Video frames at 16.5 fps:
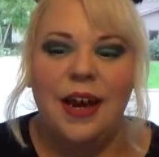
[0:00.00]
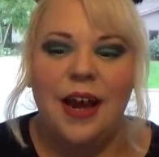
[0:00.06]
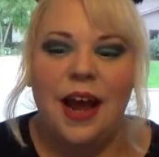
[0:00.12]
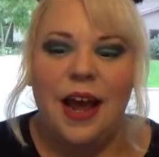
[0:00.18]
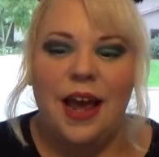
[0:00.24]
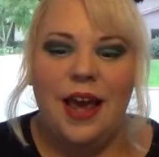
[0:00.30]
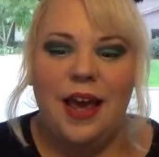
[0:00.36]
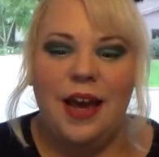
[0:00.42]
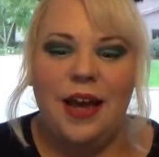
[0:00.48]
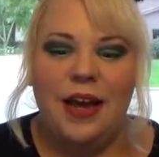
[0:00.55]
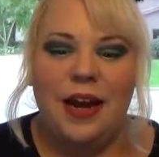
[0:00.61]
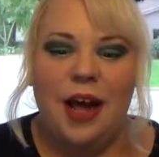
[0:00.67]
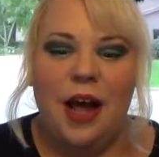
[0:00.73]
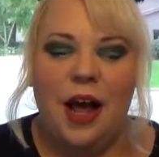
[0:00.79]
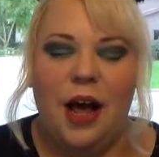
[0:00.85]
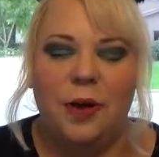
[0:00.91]

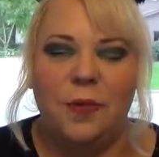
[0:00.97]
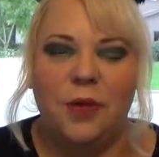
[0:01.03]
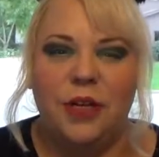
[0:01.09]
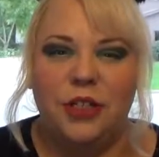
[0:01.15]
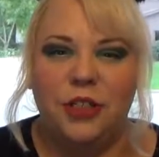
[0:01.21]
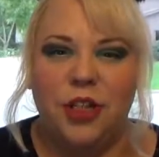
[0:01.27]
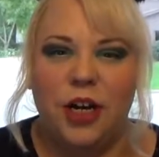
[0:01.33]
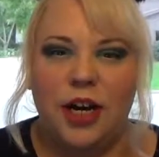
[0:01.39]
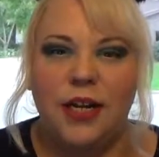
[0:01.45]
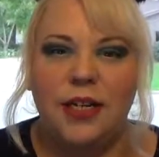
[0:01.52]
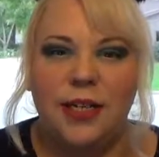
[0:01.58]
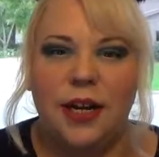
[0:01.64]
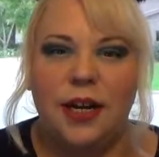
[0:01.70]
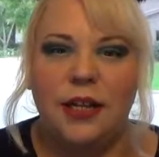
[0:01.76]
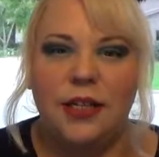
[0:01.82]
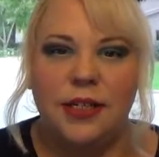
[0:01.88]
and I'm going to try to
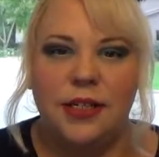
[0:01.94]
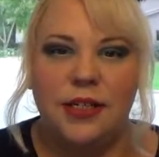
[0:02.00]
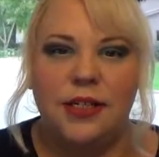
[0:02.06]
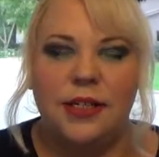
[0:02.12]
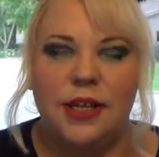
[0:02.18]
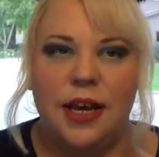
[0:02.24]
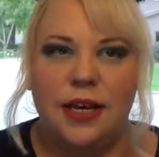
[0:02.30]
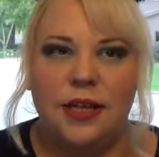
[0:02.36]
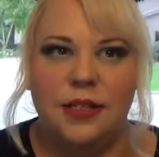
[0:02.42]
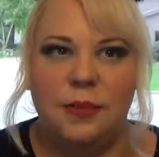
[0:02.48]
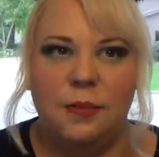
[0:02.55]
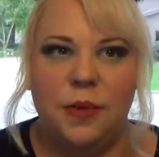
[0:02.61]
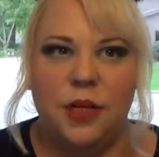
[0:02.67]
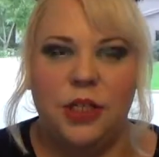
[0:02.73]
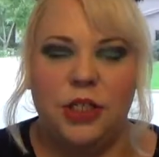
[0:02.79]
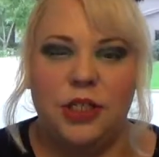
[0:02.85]
tell this as
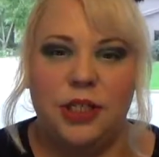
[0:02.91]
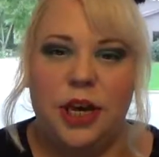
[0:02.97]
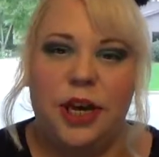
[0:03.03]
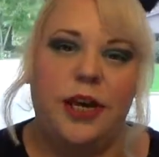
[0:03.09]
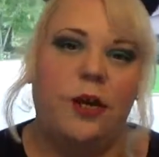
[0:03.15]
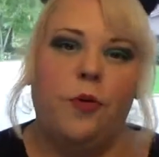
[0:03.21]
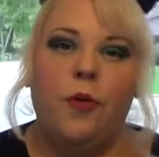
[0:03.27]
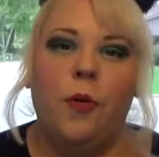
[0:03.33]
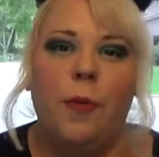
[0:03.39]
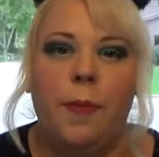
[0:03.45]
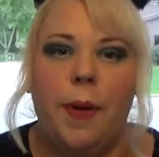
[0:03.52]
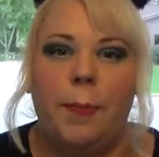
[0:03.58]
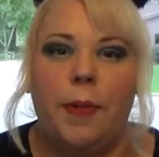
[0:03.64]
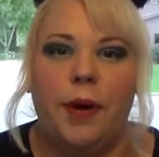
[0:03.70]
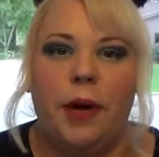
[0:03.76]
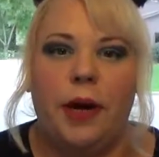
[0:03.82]
much as I can
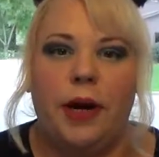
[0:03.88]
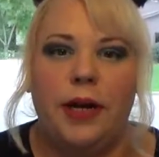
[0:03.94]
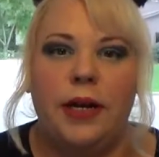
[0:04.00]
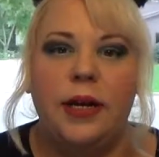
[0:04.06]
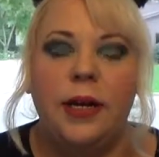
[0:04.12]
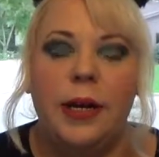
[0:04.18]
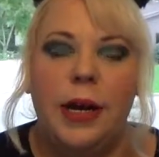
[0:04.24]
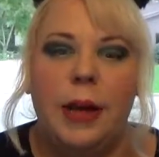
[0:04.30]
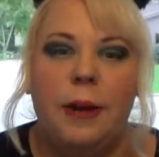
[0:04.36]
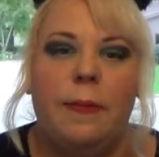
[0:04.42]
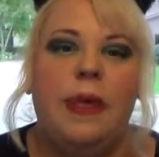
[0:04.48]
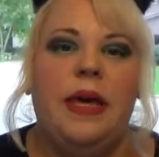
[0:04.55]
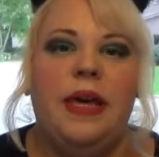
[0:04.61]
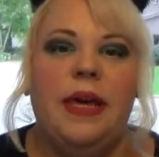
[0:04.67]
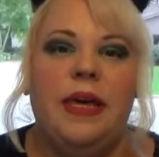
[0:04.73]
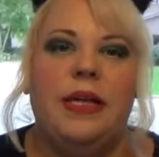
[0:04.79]
remember it
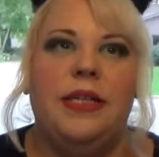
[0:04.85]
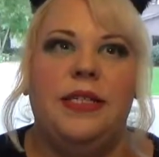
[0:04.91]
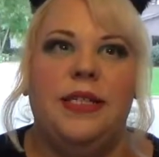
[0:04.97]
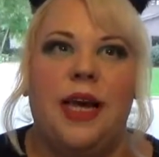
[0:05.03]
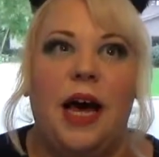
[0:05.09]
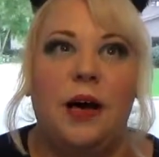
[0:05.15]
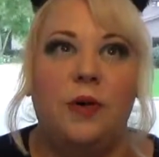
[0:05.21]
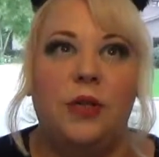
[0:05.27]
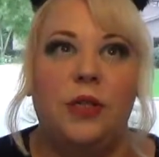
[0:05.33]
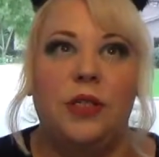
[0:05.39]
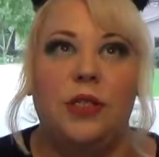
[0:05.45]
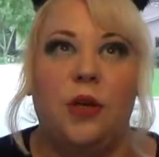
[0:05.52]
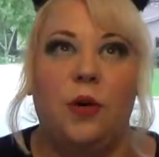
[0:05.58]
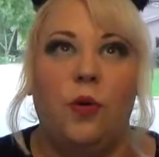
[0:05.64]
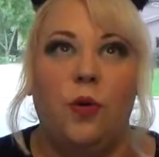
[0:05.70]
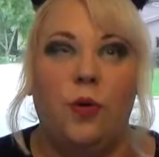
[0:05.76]
because I was
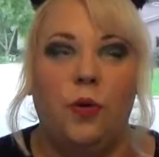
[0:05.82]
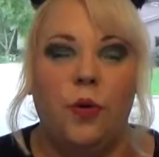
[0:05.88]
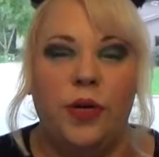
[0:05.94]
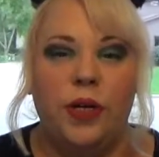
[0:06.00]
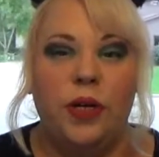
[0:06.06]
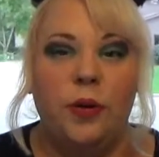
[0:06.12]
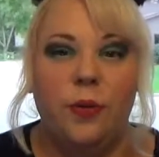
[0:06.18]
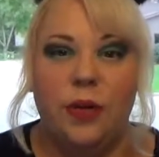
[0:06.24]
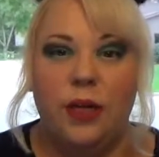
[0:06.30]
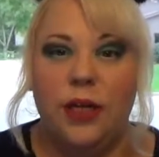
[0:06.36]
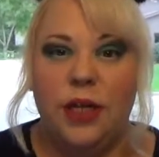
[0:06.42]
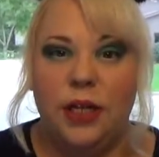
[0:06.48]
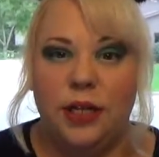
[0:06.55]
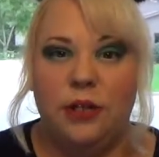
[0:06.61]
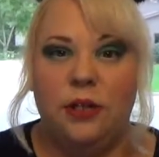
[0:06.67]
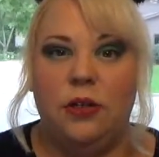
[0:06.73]
a really
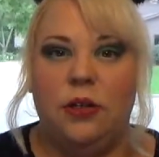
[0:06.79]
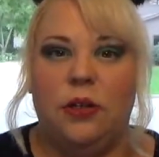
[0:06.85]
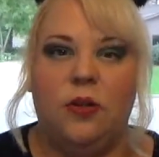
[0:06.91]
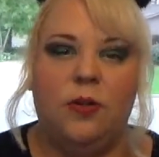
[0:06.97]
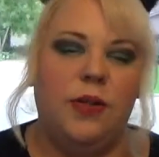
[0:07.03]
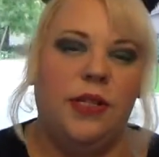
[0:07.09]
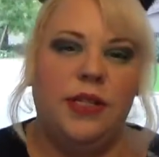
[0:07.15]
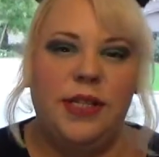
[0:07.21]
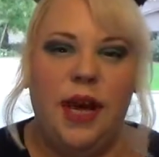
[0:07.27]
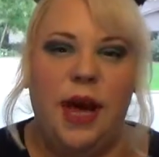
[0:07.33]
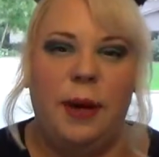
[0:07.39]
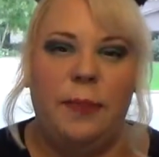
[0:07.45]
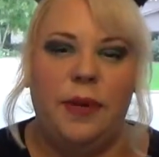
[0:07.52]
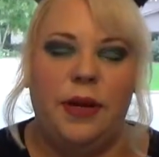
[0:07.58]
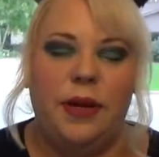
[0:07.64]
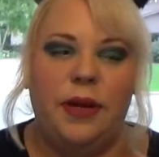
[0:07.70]
little girl when this
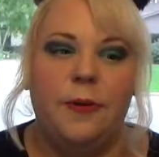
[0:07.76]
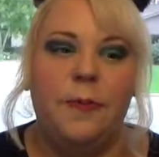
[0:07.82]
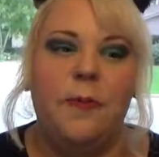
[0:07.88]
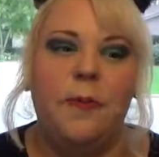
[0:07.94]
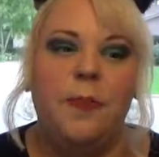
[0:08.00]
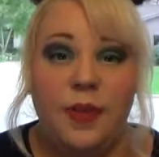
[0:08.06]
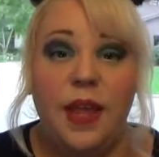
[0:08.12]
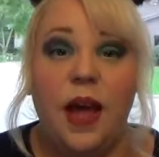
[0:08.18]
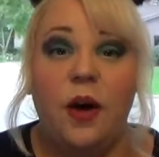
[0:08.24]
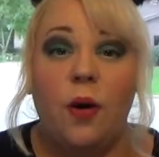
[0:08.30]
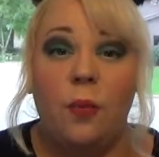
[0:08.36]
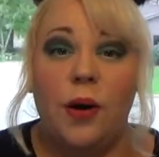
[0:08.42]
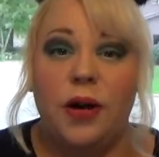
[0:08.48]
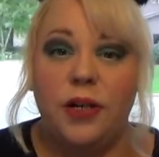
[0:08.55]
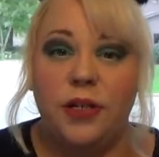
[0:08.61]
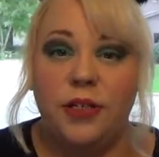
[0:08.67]
happened. Now,
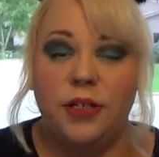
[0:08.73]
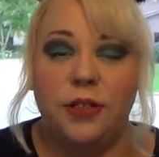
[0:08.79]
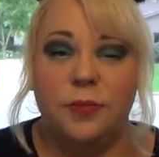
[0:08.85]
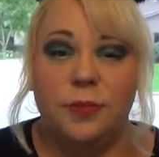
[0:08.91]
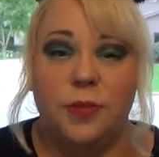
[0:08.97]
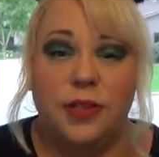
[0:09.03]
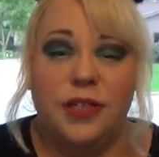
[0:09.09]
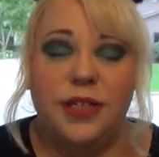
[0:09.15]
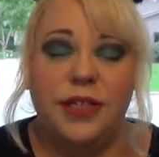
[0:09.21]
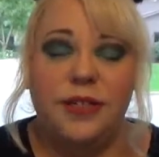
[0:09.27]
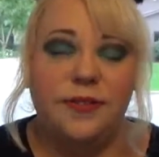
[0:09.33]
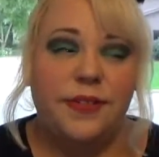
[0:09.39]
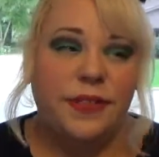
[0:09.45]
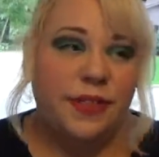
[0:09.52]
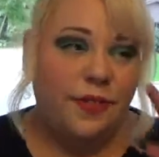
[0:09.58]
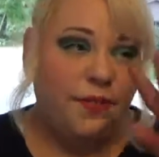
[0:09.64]
about your
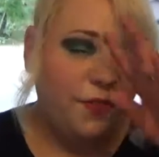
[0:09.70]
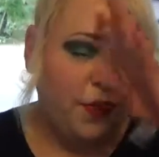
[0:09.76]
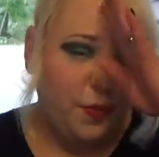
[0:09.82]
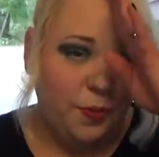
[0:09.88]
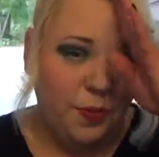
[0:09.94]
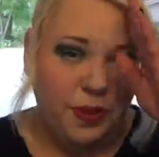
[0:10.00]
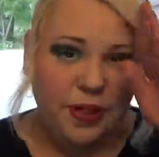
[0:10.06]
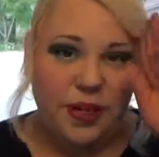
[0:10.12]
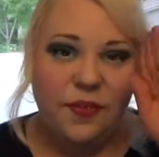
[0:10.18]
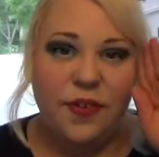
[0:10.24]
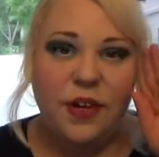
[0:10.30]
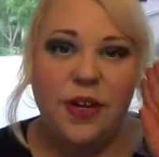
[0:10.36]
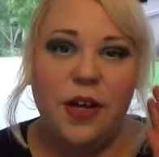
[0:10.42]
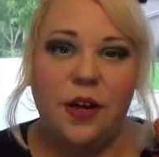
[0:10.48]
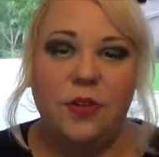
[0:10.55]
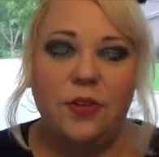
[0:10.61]
beliefs, if you believe
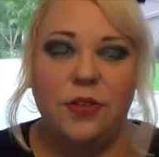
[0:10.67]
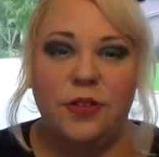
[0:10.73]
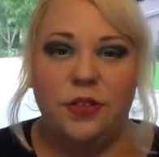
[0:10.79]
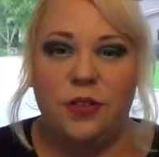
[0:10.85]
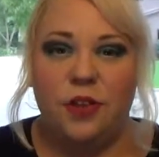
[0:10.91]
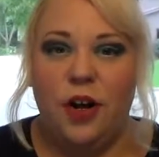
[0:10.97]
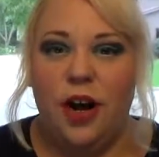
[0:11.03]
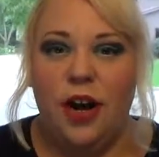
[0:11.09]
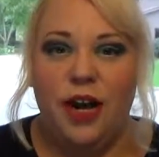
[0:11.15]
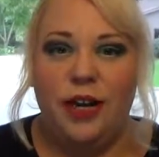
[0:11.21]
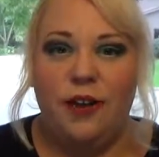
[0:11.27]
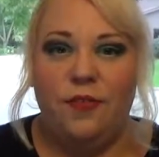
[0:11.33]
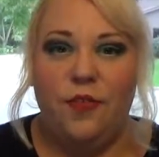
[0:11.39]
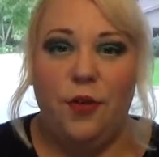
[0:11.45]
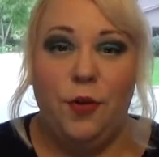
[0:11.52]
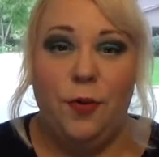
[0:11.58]
in ghosts, great.
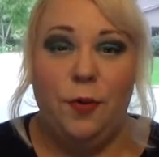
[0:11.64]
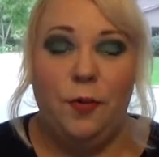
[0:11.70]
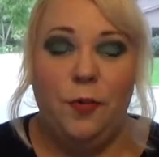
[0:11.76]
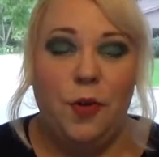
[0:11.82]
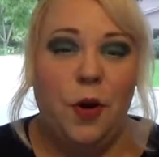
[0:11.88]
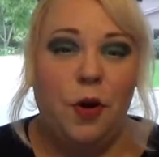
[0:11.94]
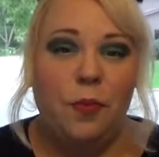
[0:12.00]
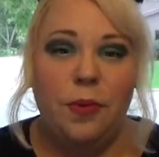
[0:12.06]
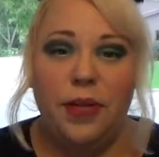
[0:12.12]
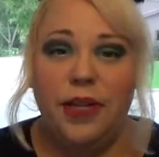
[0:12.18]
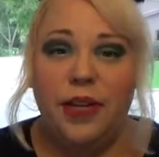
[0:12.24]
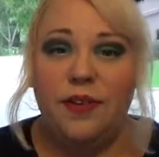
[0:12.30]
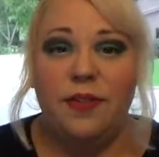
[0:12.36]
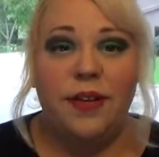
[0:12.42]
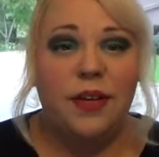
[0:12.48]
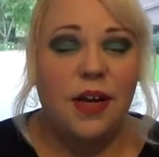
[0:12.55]
If you don't
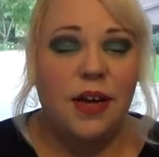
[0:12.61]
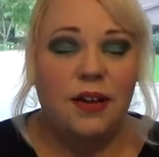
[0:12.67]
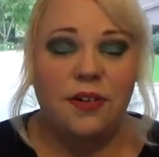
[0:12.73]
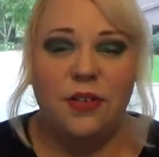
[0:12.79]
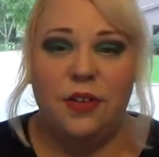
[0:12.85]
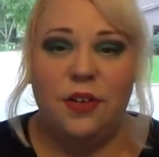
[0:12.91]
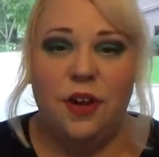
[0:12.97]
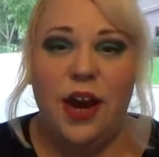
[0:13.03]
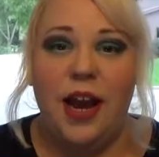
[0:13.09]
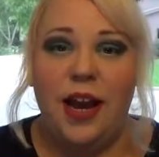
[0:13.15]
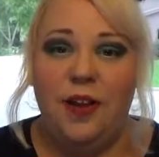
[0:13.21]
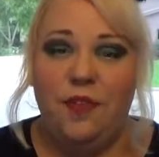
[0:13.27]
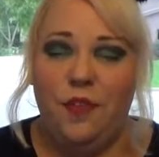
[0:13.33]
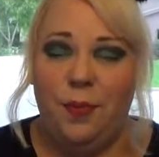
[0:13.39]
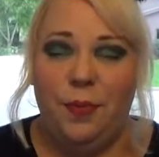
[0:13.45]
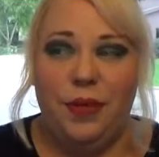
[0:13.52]
believe in ghosts, great.
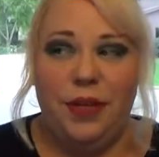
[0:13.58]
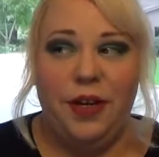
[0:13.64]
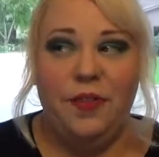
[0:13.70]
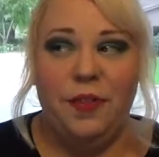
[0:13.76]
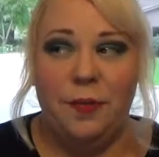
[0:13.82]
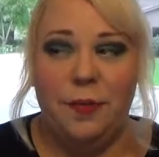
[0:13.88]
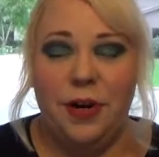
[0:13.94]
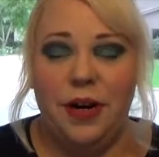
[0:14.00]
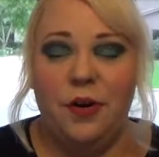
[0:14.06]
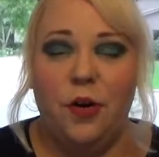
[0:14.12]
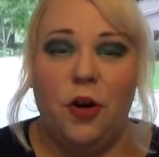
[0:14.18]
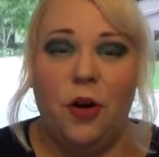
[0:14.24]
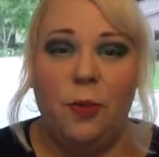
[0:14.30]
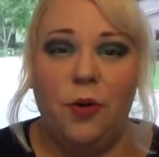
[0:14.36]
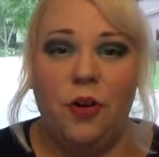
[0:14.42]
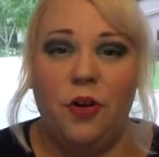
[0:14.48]
If you believe in
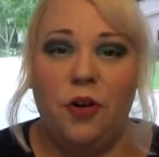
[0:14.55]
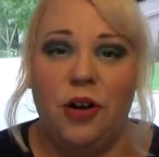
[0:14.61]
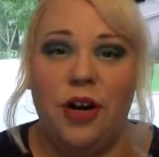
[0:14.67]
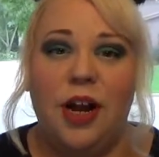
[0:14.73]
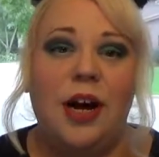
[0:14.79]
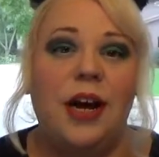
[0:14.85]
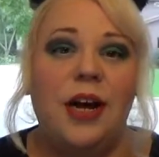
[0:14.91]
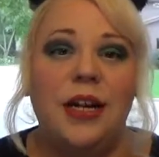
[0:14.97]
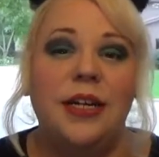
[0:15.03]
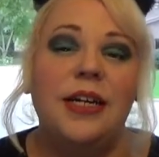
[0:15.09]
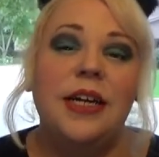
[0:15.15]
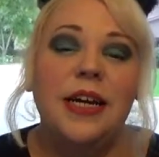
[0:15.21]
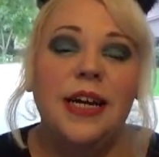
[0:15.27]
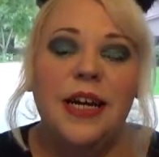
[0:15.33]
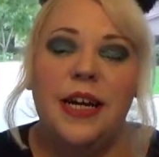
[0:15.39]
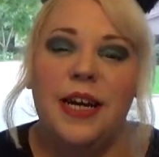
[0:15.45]
paranormal or not,
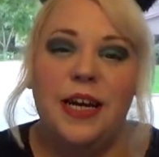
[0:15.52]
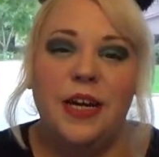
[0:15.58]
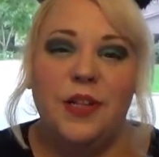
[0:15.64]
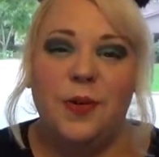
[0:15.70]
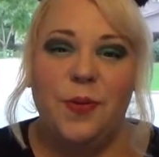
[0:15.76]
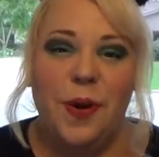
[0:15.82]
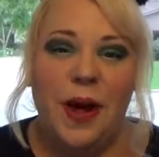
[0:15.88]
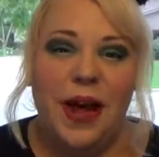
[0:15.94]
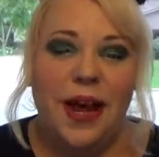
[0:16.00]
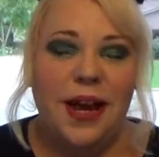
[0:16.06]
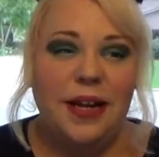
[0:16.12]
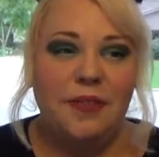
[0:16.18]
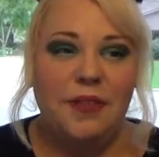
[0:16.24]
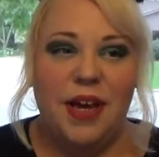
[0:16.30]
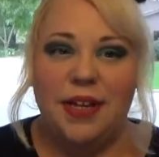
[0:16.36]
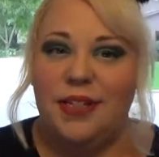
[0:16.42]
either
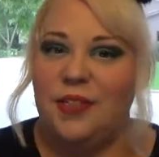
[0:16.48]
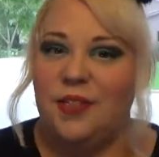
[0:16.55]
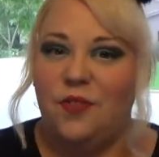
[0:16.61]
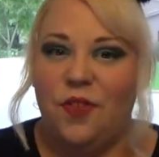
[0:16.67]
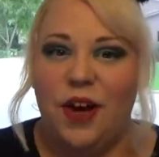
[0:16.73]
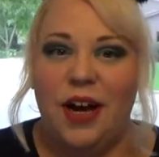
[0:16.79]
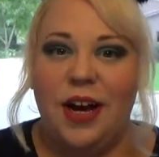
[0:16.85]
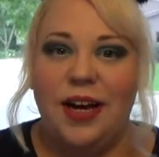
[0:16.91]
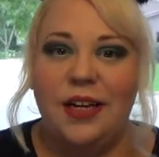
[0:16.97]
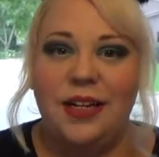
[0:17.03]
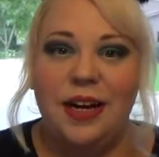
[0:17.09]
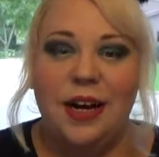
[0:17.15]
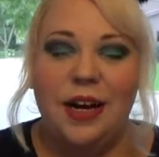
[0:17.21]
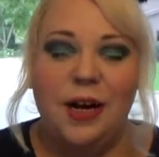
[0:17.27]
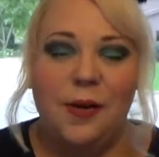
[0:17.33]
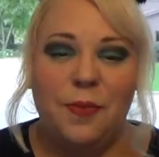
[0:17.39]
way, that's fine.